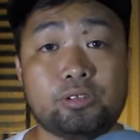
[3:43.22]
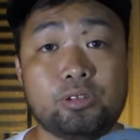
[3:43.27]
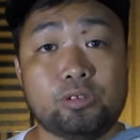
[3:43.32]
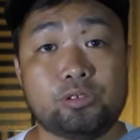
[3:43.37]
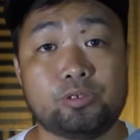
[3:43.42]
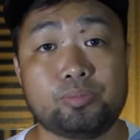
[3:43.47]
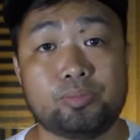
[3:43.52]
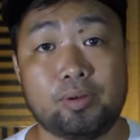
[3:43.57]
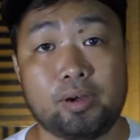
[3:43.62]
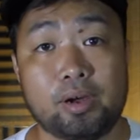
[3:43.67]

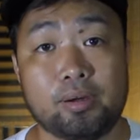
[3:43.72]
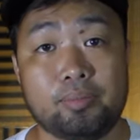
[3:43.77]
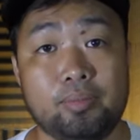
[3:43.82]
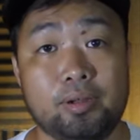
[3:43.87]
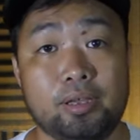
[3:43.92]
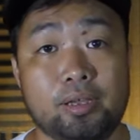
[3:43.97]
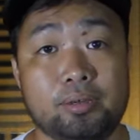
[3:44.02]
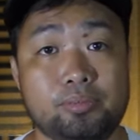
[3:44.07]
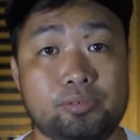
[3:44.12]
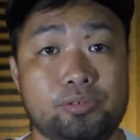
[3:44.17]
those
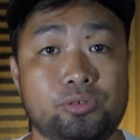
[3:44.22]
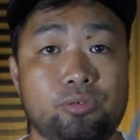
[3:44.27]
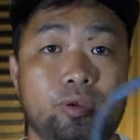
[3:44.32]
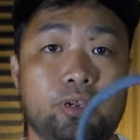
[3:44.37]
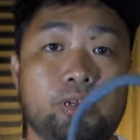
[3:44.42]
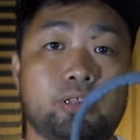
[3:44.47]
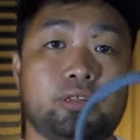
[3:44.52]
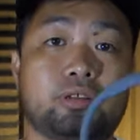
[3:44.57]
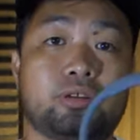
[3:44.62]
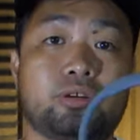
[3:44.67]
problems
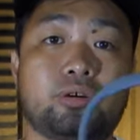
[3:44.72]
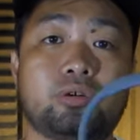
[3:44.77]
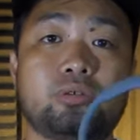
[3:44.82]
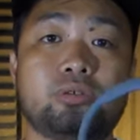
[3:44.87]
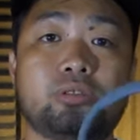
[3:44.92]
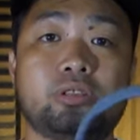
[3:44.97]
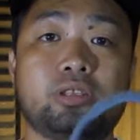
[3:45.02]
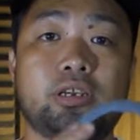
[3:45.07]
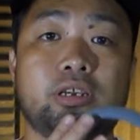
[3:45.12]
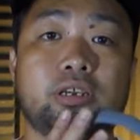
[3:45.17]
with
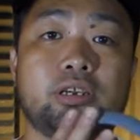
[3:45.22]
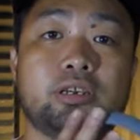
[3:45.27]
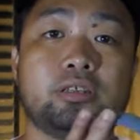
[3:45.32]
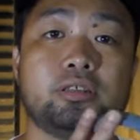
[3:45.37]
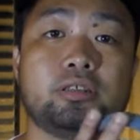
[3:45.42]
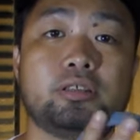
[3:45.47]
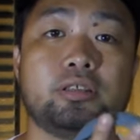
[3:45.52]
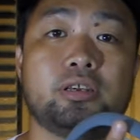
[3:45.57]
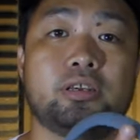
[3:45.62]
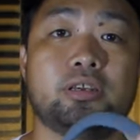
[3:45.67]

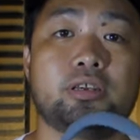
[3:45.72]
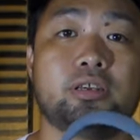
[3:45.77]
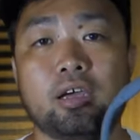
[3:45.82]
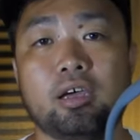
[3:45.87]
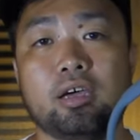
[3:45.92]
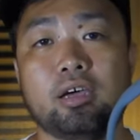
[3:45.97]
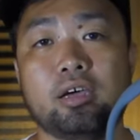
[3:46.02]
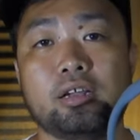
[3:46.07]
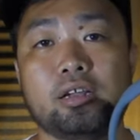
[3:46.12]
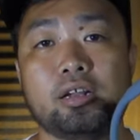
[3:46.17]
coating the
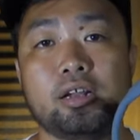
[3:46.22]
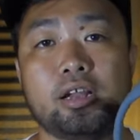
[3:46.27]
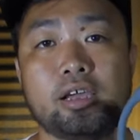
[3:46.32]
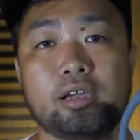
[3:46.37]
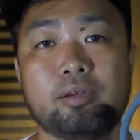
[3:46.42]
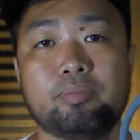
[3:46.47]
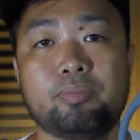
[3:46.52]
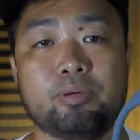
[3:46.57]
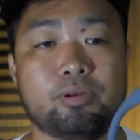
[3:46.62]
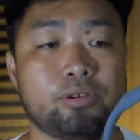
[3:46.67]
uh,
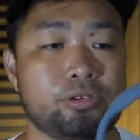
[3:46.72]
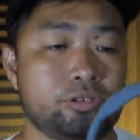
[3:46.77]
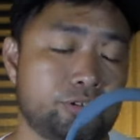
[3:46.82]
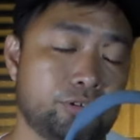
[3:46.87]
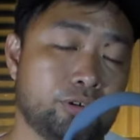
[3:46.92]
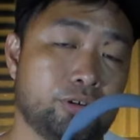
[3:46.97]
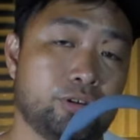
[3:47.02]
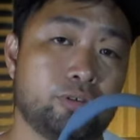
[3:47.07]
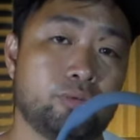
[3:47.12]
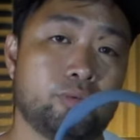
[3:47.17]
neck
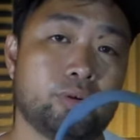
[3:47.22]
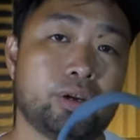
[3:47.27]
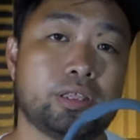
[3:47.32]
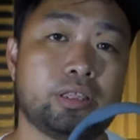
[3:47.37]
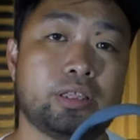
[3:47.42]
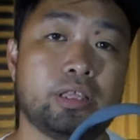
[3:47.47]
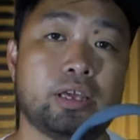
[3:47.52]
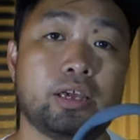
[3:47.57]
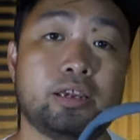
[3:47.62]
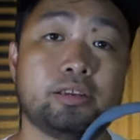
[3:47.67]
portion
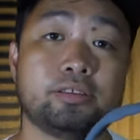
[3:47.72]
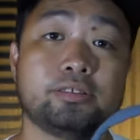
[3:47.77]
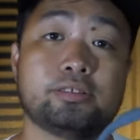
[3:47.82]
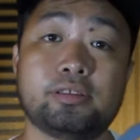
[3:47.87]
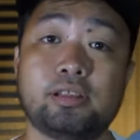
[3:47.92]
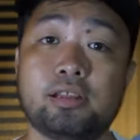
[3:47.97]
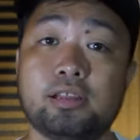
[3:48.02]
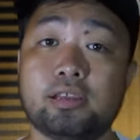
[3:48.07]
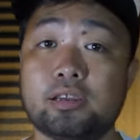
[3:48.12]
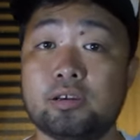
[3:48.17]
with a
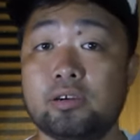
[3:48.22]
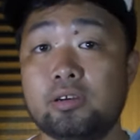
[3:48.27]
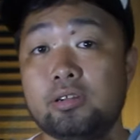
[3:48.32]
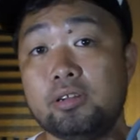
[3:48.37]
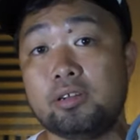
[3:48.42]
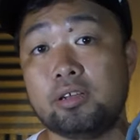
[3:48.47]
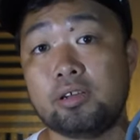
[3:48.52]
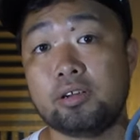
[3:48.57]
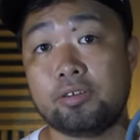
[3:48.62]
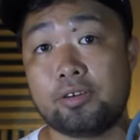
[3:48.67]

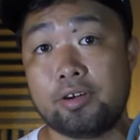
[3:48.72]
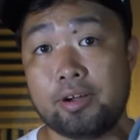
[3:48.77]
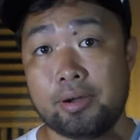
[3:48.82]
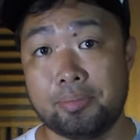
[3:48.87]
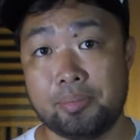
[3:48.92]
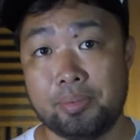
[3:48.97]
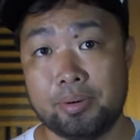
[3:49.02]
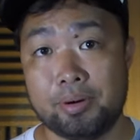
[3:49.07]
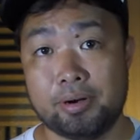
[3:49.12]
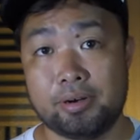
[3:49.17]
silicone
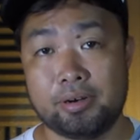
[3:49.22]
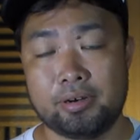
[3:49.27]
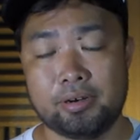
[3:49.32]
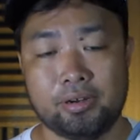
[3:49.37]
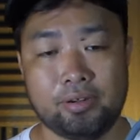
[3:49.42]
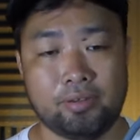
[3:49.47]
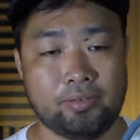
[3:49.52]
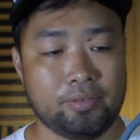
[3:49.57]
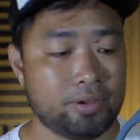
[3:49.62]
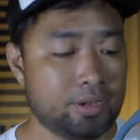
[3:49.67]
rubber
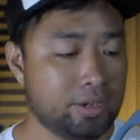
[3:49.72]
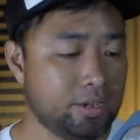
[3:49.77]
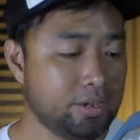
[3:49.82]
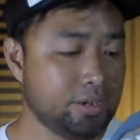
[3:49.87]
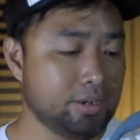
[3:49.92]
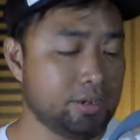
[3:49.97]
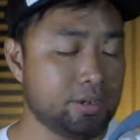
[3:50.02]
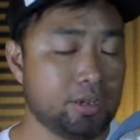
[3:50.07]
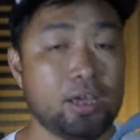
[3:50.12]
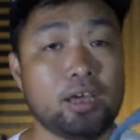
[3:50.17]

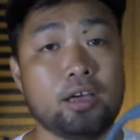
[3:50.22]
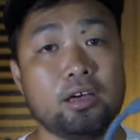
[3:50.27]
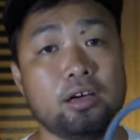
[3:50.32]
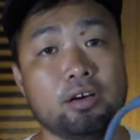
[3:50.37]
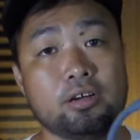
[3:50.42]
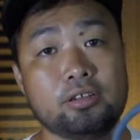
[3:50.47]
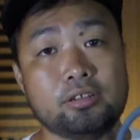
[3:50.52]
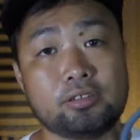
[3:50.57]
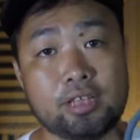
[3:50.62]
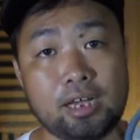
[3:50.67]
Okay?
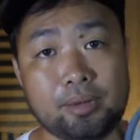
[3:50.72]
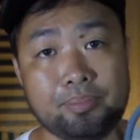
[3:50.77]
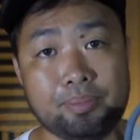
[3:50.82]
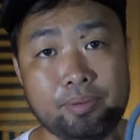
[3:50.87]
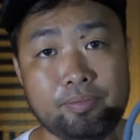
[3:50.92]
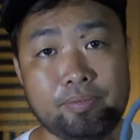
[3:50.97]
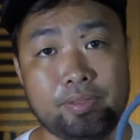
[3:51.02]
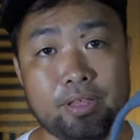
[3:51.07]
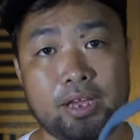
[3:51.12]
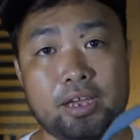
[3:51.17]
On top
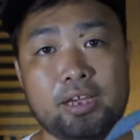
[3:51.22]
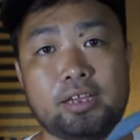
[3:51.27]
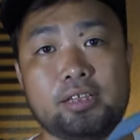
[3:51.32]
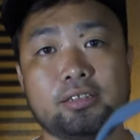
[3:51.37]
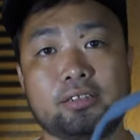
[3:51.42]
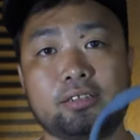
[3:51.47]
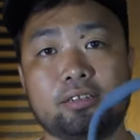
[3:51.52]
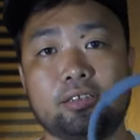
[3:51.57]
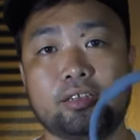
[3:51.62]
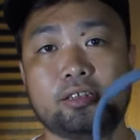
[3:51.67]
of
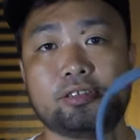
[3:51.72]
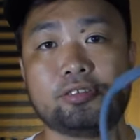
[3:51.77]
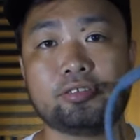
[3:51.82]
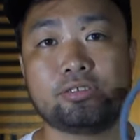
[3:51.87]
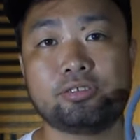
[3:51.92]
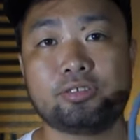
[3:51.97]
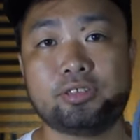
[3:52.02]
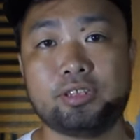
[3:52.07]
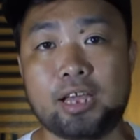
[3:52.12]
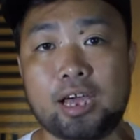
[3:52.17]
that,
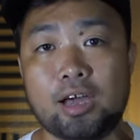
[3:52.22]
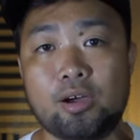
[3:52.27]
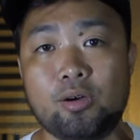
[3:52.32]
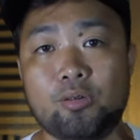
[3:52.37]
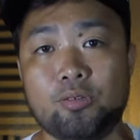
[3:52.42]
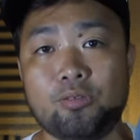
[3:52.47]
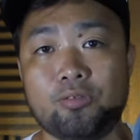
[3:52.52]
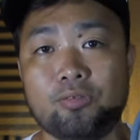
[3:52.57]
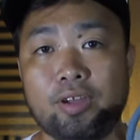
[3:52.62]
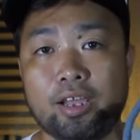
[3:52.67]
it's
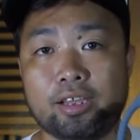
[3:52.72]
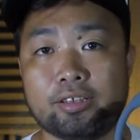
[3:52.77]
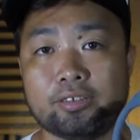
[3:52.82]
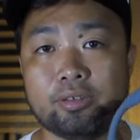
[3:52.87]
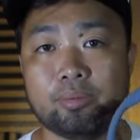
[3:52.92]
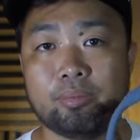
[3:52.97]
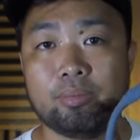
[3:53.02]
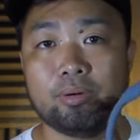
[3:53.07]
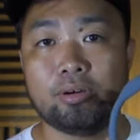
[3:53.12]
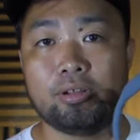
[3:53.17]
now
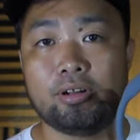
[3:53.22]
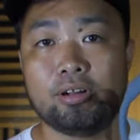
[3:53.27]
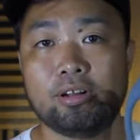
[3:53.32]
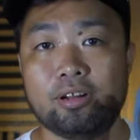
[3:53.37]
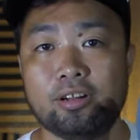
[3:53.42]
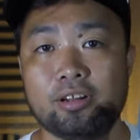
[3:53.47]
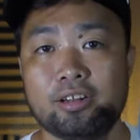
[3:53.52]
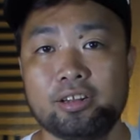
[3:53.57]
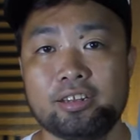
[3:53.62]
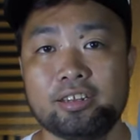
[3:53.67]
flexible.
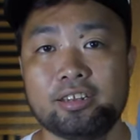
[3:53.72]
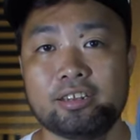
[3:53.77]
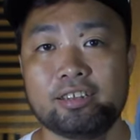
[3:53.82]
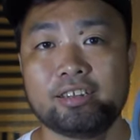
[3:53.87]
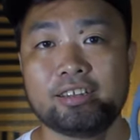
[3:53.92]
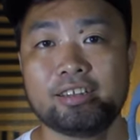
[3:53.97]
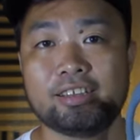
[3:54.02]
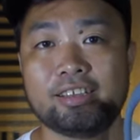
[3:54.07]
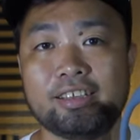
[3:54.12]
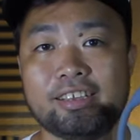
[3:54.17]

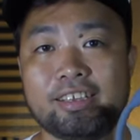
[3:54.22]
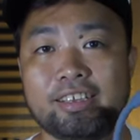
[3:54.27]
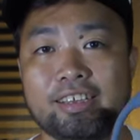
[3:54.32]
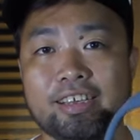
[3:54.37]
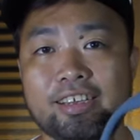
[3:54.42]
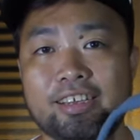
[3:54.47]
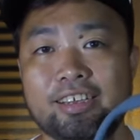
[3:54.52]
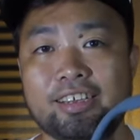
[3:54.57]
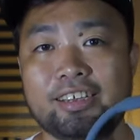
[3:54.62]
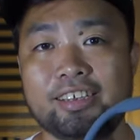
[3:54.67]

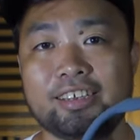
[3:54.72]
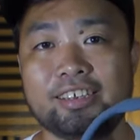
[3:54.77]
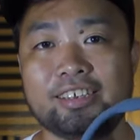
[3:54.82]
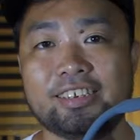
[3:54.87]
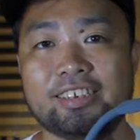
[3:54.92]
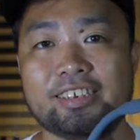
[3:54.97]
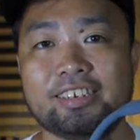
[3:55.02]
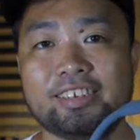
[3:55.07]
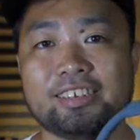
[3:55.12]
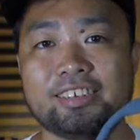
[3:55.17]

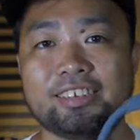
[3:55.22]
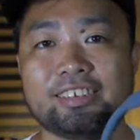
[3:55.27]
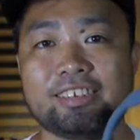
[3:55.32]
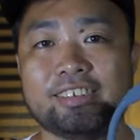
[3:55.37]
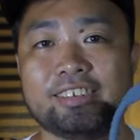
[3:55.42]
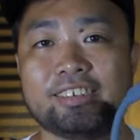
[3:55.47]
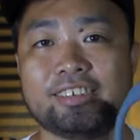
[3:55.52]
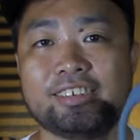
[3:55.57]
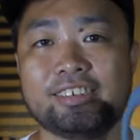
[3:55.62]
Ayan.